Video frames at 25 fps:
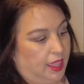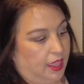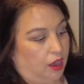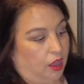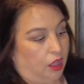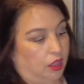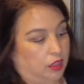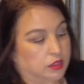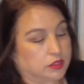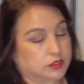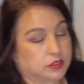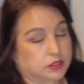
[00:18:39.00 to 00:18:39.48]

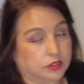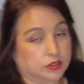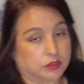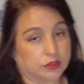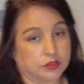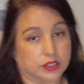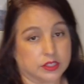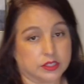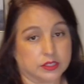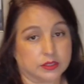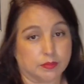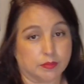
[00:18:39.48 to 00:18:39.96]
Also,
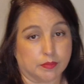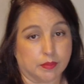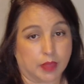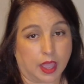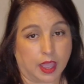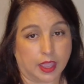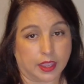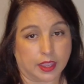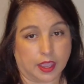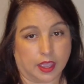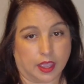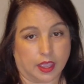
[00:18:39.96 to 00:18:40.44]
this
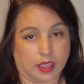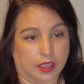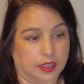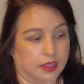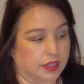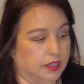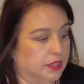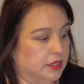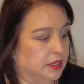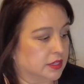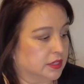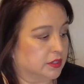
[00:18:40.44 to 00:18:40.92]
Maya
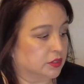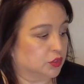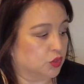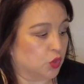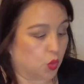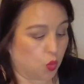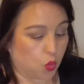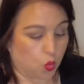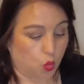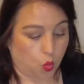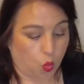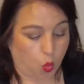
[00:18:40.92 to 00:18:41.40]
is
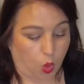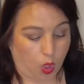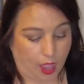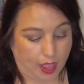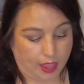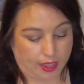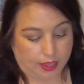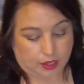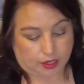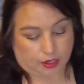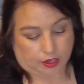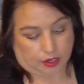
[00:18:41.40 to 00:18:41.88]

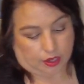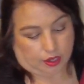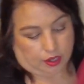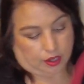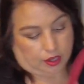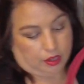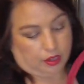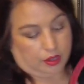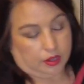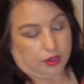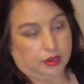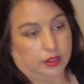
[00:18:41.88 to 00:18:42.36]
wider